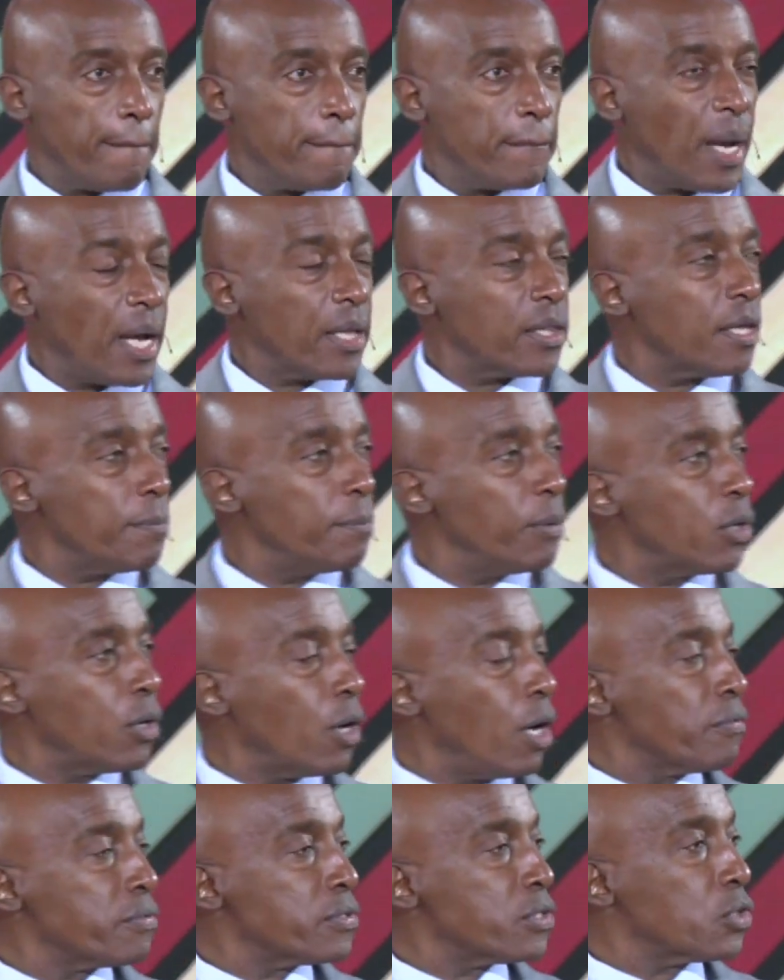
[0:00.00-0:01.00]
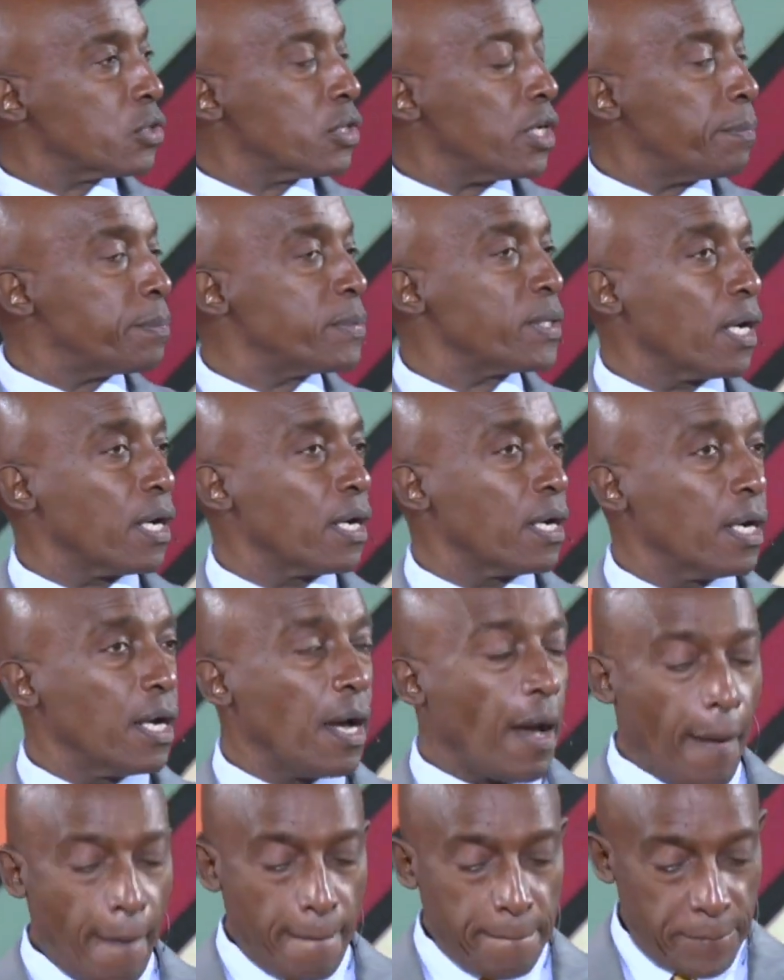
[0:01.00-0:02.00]
and the book of scripture
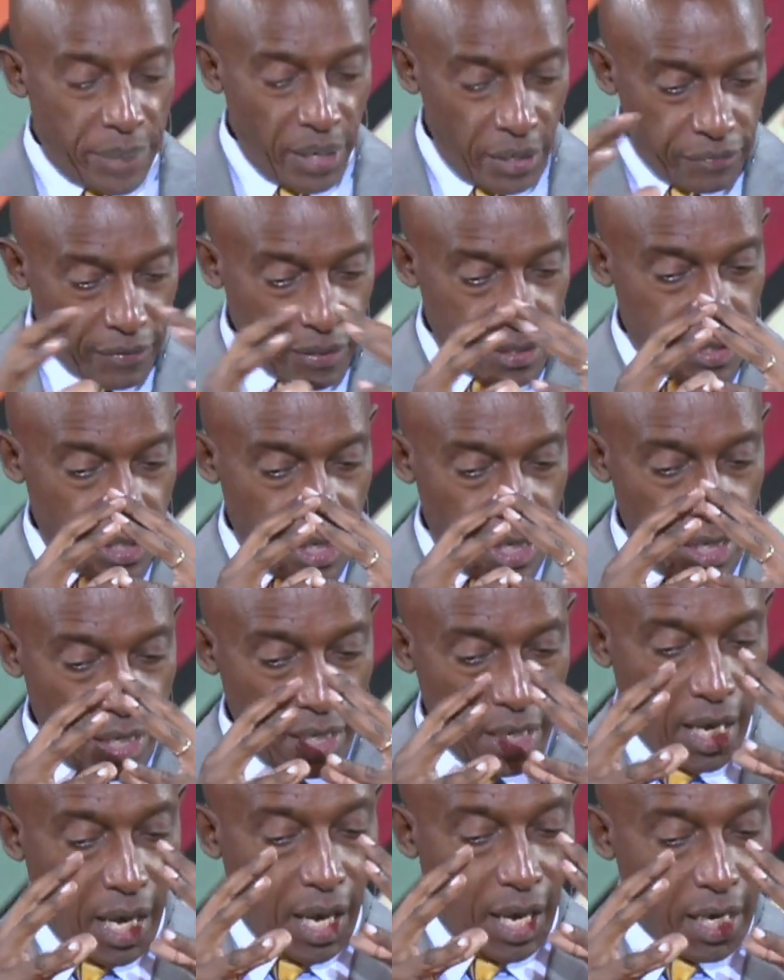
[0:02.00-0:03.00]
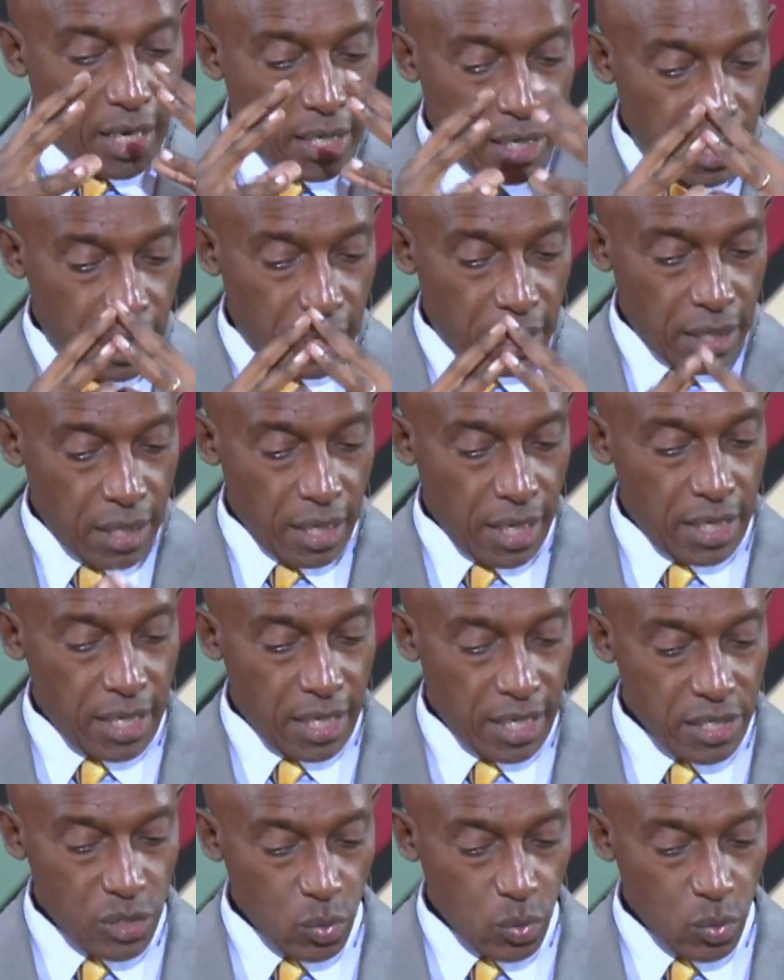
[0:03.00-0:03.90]
perfectly agree. In his